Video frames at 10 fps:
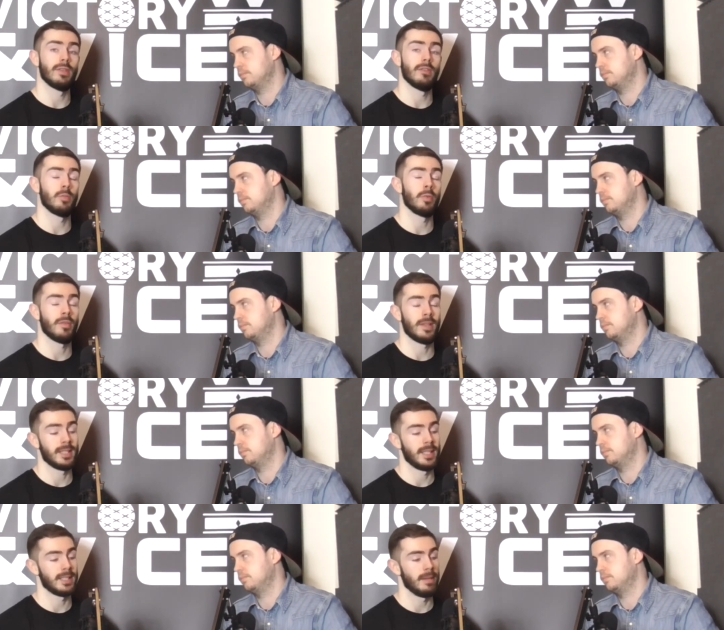Speaker 1: of Liverpool
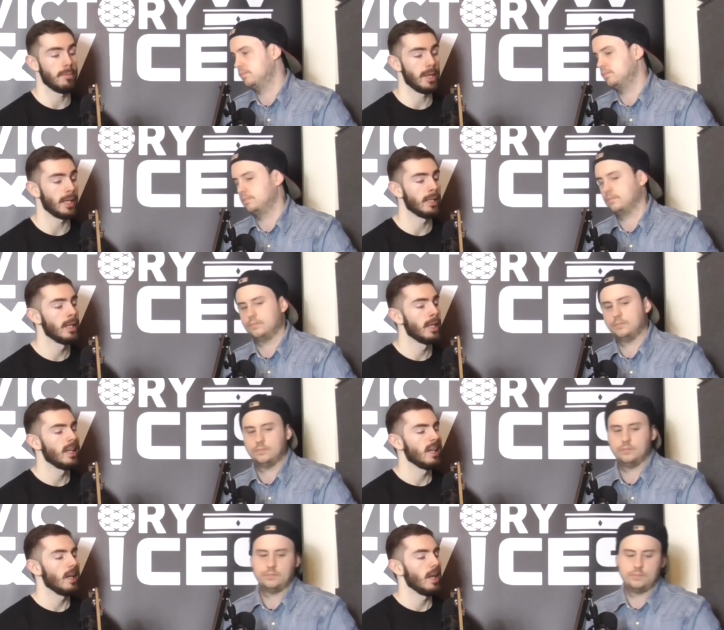fans saying the same thing.
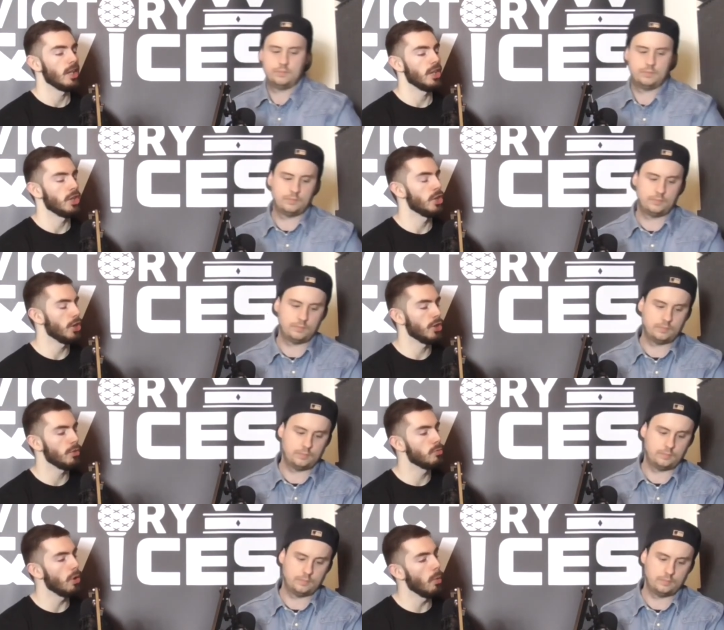You,
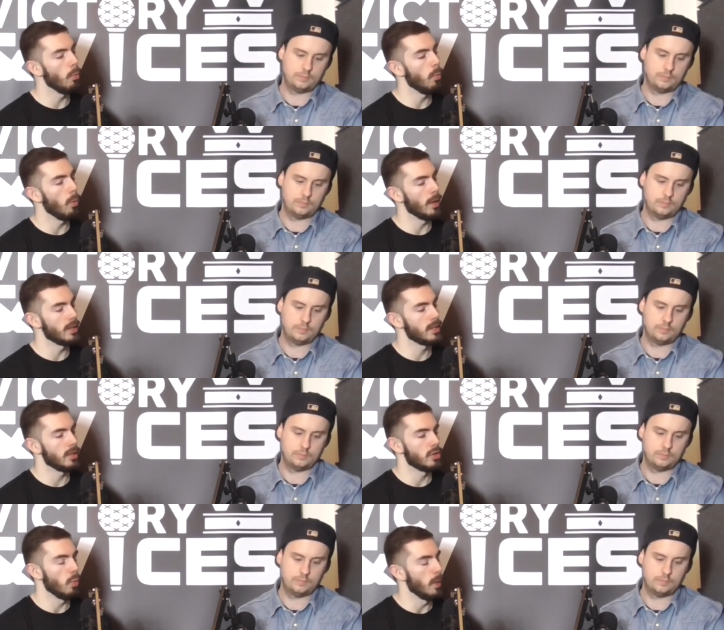you don't
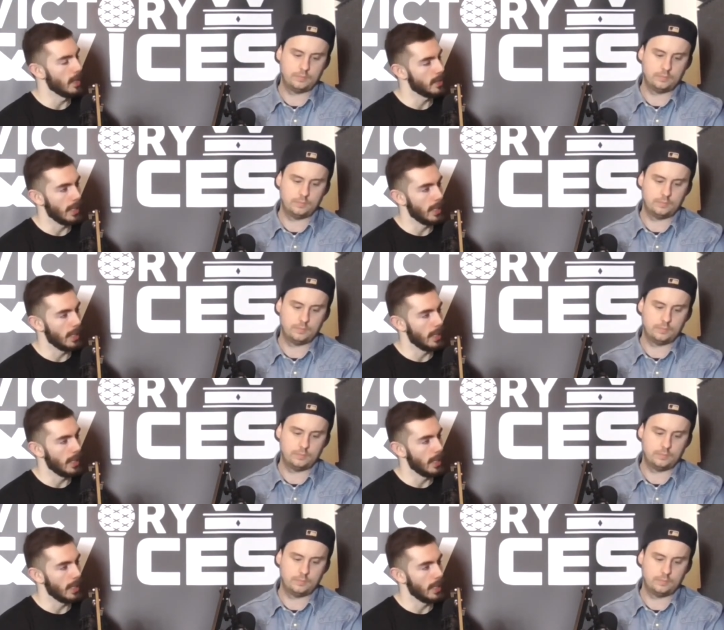want to win